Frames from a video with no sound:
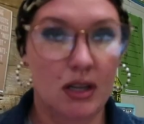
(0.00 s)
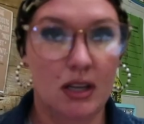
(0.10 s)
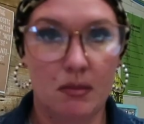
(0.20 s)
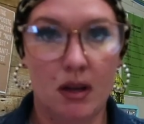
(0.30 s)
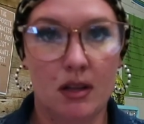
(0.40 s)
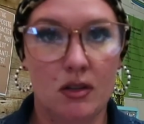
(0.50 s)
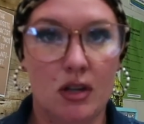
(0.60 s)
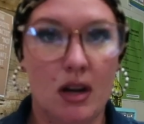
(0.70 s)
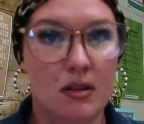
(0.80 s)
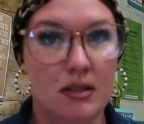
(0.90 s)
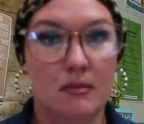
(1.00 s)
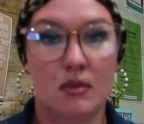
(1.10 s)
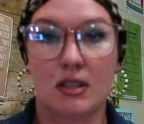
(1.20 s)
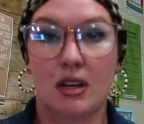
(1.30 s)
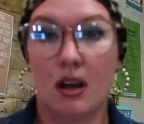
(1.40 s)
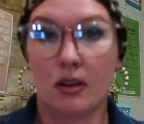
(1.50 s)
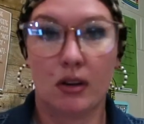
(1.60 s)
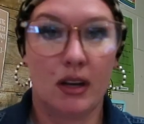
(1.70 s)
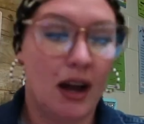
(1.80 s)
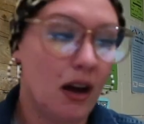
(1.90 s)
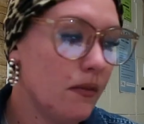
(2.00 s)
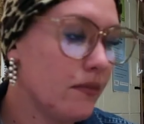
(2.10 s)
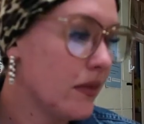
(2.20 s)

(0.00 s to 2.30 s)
gonna eat my lunch now because I'm just hungry now,